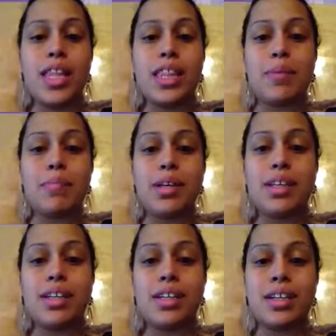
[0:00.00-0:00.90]
the
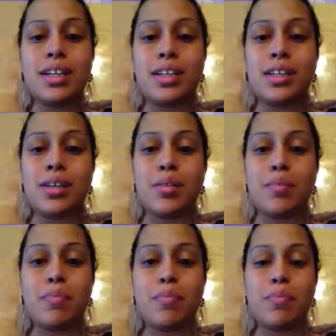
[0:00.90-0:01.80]
media can
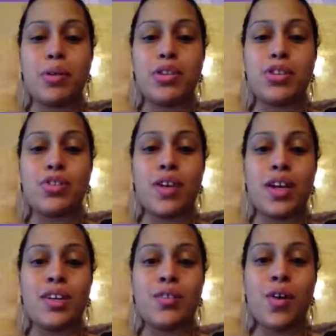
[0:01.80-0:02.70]
portray,